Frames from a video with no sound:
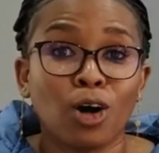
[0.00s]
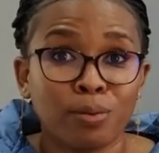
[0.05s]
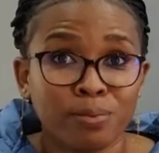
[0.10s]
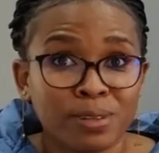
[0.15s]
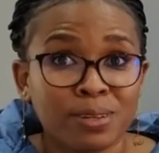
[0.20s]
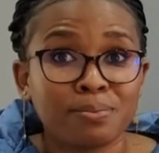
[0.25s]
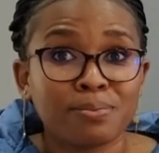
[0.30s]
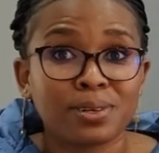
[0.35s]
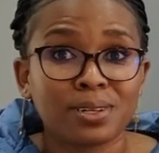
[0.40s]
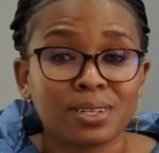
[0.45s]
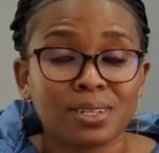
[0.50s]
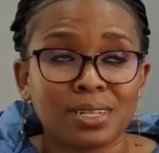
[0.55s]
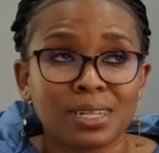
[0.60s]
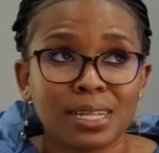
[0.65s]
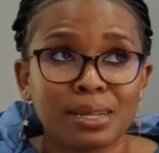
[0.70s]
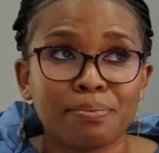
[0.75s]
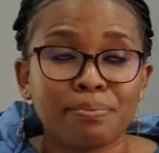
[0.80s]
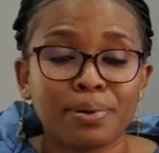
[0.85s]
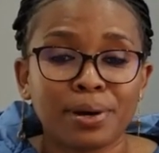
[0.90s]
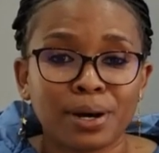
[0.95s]

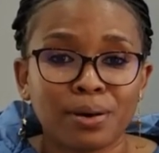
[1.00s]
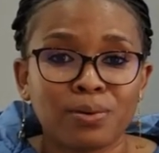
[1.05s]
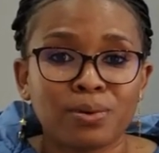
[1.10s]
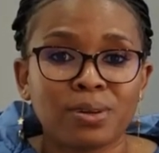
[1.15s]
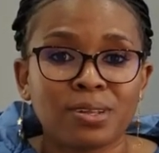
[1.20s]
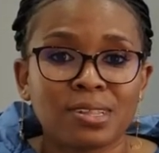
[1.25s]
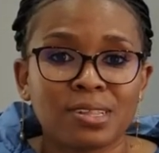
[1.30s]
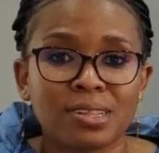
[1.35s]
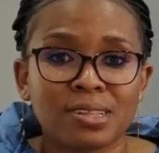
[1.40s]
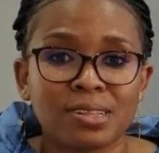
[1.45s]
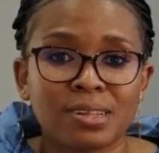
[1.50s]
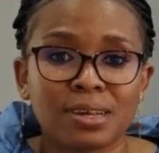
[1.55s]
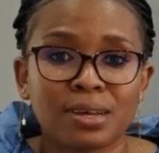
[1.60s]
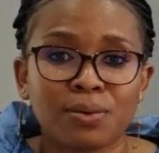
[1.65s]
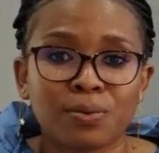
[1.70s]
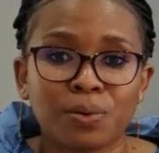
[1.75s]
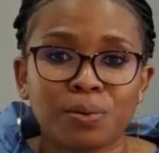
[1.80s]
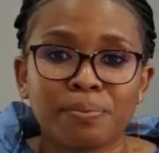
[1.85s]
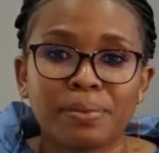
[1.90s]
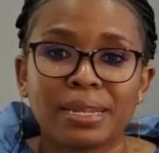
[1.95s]
Optimal empowers
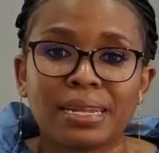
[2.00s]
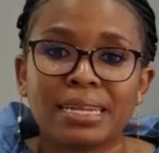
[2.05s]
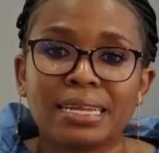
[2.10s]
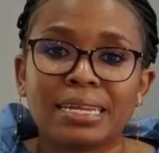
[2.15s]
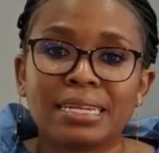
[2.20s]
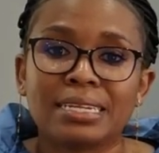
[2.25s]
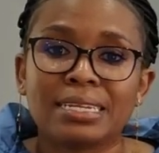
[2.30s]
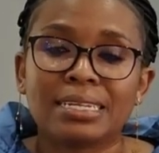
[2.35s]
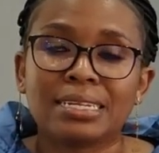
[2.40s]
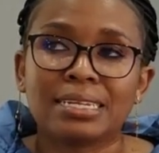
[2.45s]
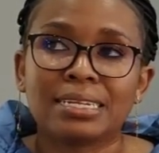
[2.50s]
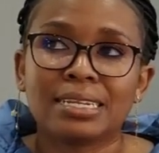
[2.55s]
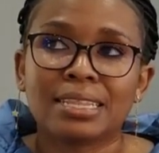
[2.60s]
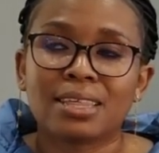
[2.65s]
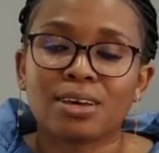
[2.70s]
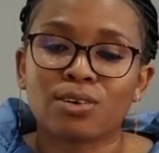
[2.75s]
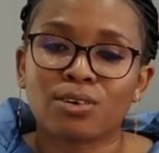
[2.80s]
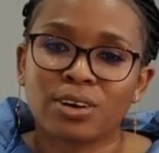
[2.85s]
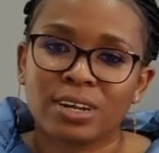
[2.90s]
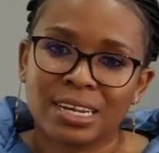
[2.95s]
women in
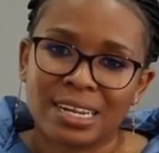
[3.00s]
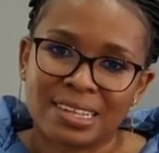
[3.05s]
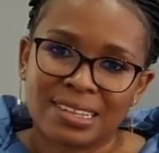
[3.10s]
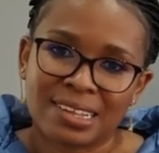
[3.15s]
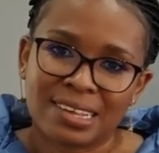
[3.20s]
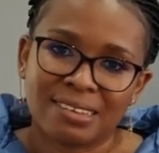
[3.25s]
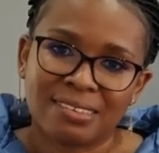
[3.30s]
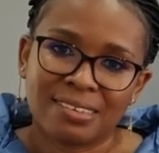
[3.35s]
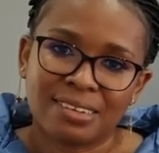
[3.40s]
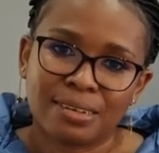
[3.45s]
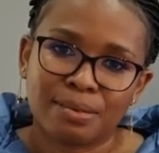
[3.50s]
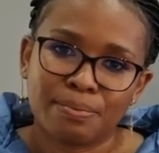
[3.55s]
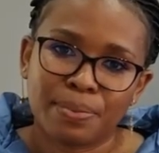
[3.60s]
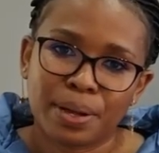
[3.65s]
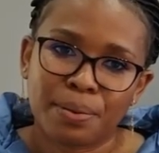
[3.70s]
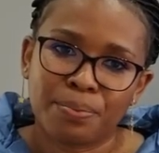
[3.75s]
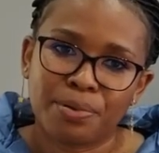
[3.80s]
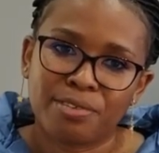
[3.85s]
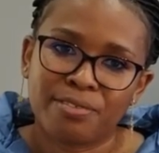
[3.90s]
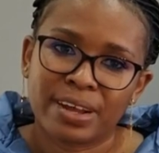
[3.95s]
the organization
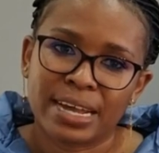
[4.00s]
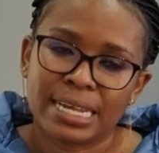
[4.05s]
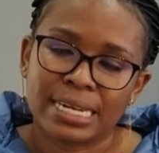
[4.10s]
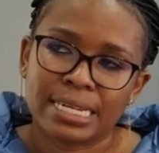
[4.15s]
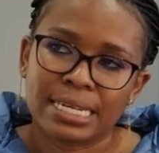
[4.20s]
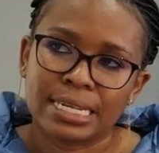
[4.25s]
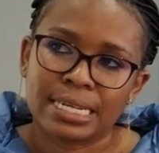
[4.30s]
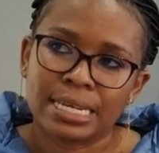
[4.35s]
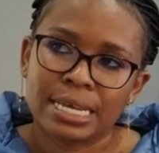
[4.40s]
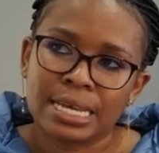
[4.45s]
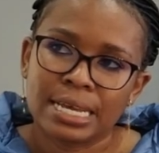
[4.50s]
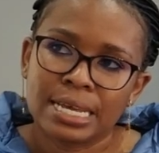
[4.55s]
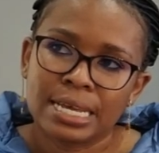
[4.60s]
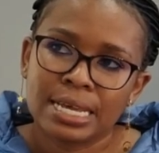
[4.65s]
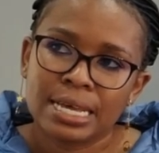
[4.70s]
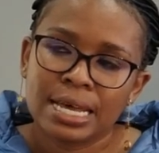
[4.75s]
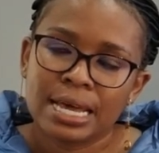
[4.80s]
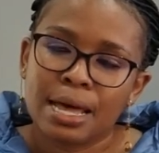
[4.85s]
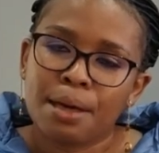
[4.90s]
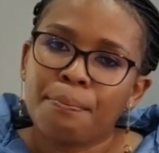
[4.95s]
by providing
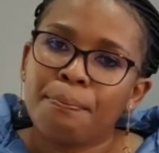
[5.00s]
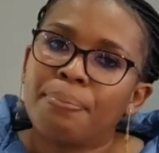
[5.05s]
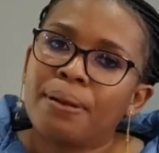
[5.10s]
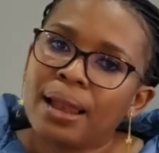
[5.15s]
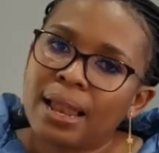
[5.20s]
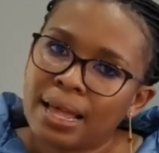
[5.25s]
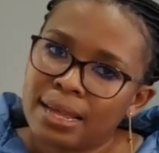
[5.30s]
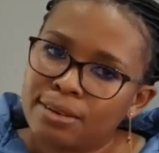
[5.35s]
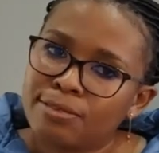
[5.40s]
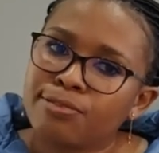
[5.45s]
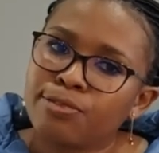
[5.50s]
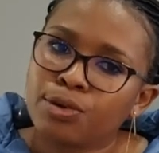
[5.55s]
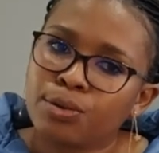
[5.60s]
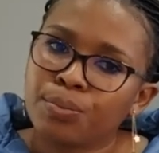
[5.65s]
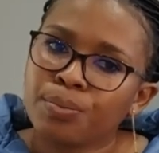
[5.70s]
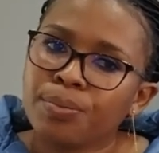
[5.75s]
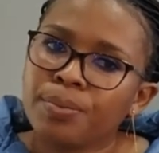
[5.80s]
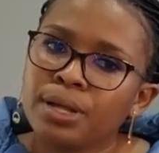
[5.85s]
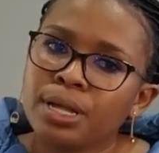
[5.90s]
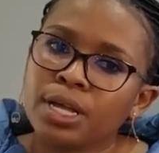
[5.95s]
a
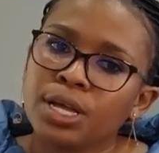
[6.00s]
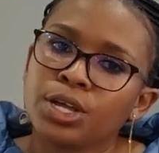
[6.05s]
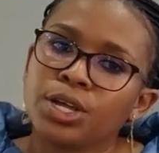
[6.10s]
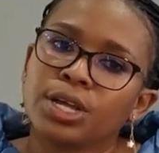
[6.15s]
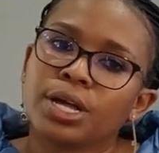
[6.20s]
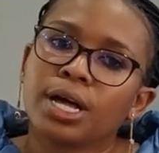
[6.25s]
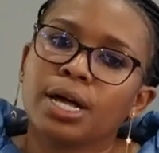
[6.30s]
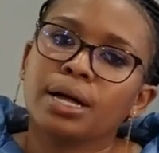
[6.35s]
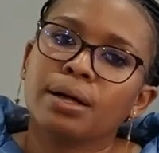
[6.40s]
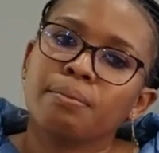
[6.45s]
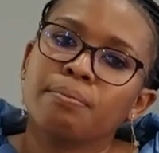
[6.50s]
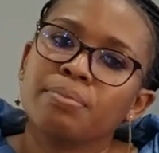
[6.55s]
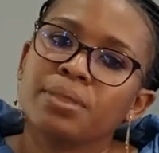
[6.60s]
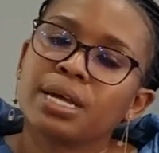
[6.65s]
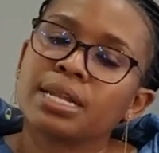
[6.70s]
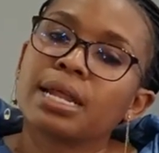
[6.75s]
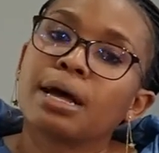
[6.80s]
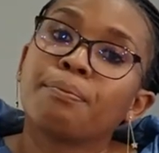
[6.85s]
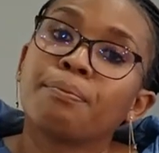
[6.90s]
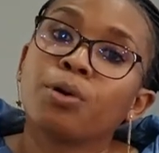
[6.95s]
platform
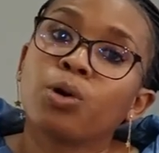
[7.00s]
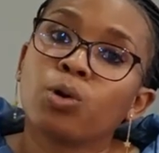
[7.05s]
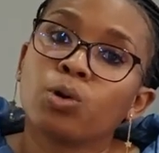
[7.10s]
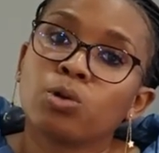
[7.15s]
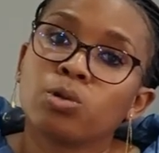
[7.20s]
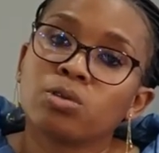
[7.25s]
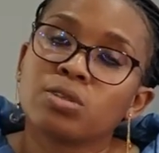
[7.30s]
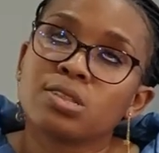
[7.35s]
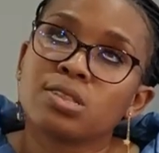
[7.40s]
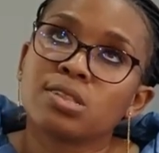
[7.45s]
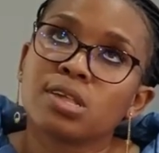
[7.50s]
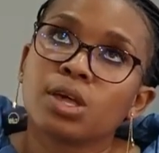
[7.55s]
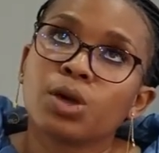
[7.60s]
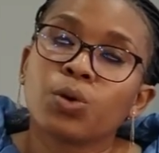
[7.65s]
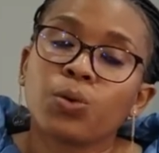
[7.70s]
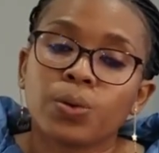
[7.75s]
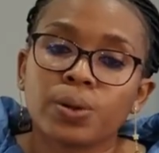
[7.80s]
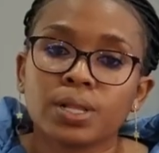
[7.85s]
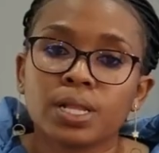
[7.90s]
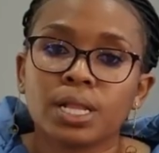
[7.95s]
that upholds
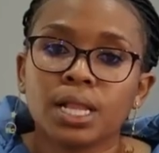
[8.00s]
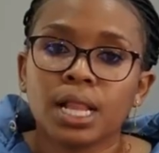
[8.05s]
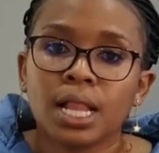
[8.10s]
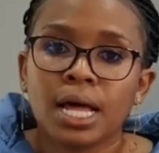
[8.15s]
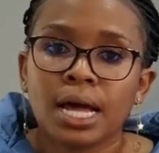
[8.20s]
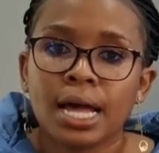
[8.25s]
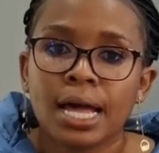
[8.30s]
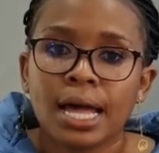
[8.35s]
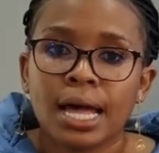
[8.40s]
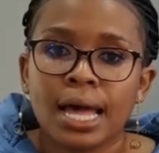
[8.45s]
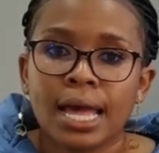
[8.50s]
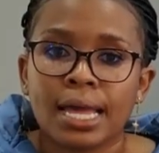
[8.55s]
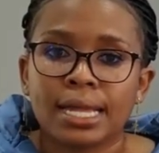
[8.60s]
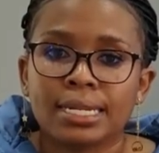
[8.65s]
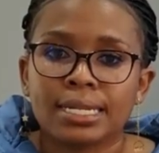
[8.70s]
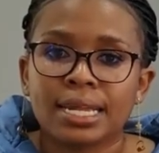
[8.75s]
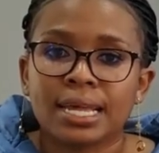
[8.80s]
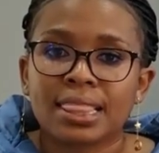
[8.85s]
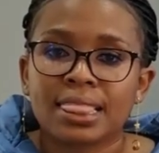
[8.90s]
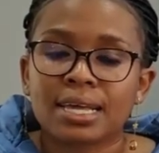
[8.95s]
equal
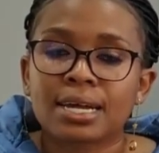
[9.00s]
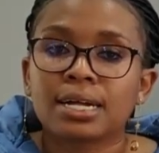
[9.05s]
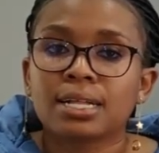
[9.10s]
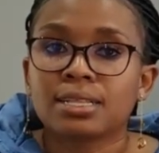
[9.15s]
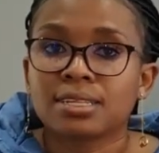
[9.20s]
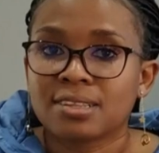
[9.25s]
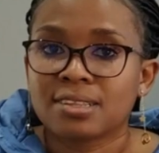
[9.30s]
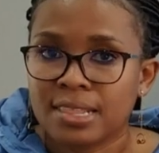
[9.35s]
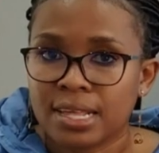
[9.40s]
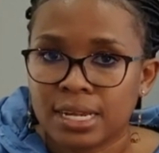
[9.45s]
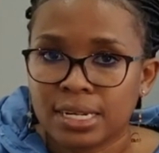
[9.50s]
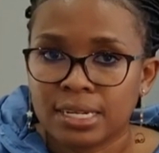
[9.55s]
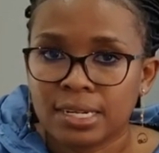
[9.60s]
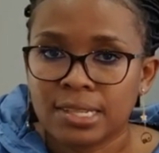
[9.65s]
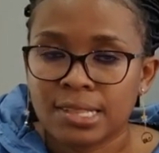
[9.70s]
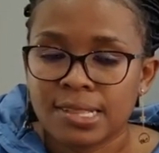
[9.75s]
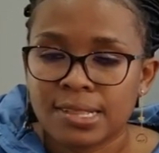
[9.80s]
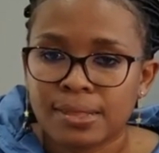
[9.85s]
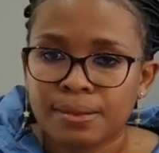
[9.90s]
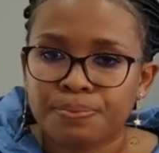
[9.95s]
and ethical
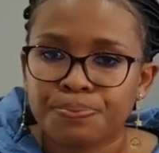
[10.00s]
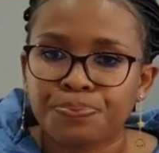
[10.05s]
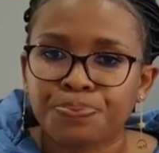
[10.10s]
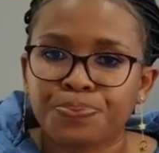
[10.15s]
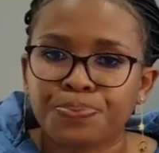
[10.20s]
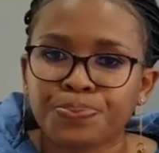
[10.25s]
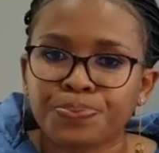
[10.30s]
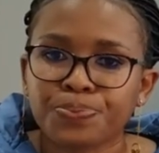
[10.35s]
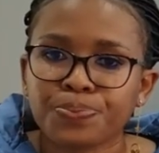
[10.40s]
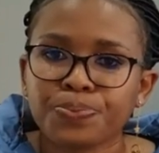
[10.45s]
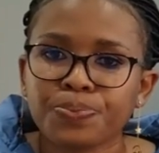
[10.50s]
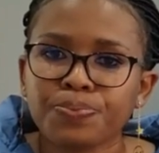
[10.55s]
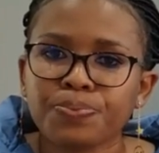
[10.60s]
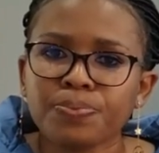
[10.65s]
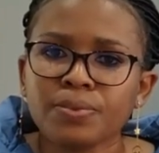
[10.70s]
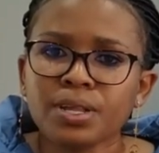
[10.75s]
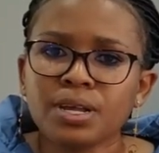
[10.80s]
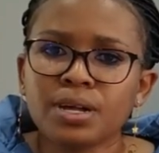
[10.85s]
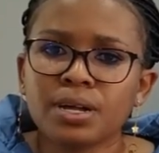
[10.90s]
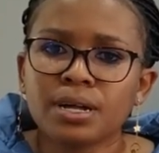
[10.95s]
standards,
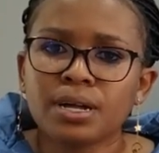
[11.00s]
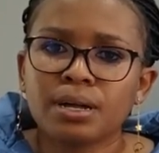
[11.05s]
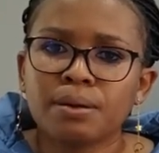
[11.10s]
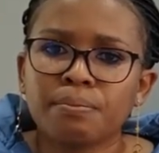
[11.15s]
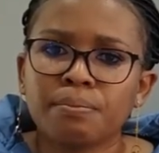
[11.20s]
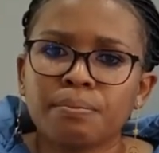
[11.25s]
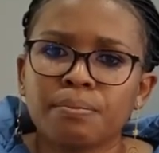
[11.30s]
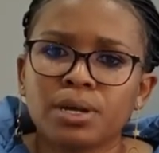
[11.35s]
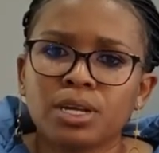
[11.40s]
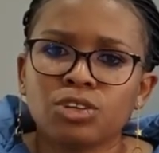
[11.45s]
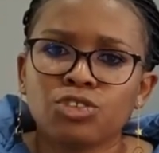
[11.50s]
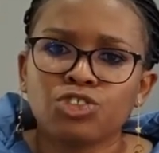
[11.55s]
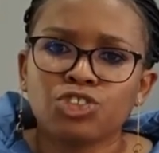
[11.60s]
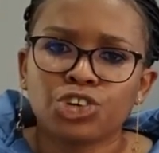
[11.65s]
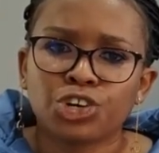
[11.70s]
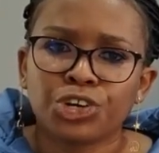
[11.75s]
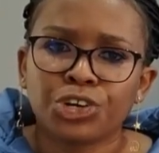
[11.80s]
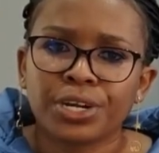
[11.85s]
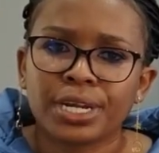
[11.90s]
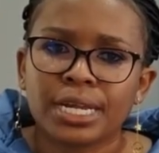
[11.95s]

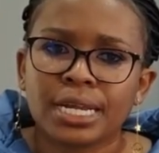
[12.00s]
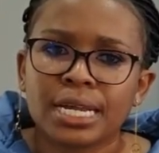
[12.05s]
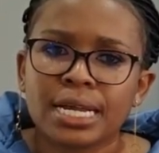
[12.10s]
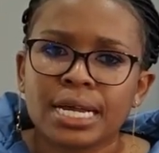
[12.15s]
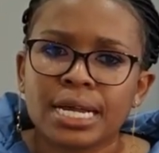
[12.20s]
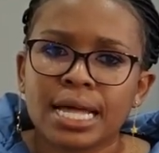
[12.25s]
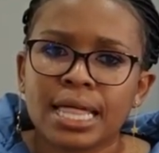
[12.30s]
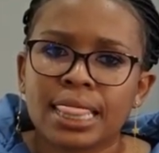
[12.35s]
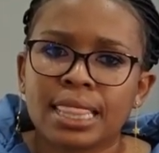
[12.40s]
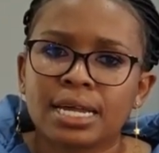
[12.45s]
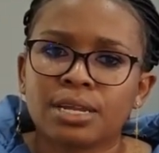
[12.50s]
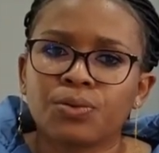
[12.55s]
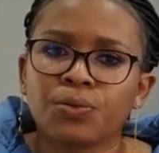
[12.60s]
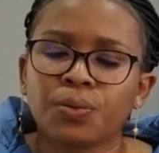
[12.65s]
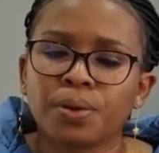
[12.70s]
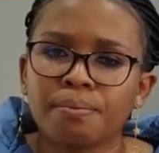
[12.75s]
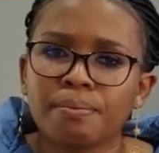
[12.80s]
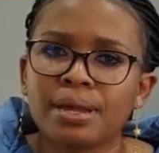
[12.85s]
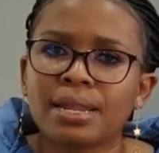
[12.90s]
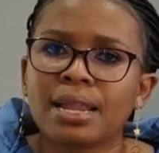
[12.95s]
ensuring that
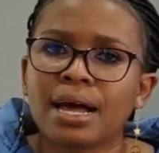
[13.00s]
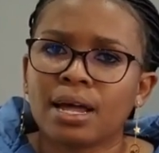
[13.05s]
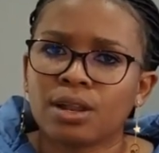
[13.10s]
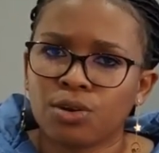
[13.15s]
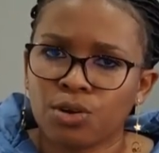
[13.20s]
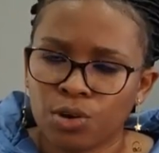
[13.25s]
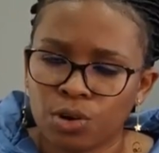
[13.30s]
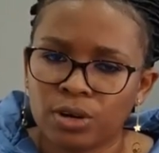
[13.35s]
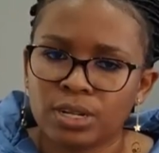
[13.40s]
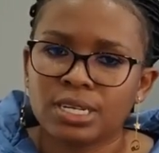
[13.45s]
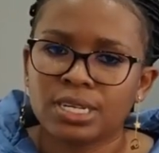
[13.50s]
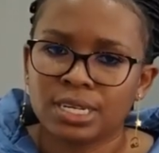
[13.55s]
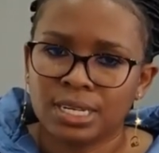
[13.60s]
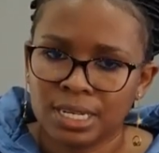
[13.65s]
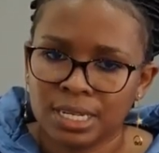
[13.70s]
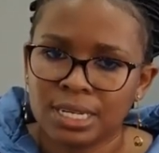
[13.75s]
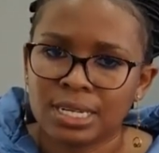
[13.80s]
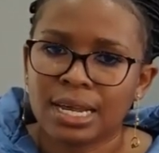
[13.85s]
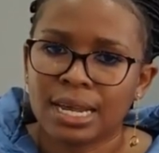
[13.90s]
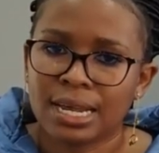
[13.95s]
women are not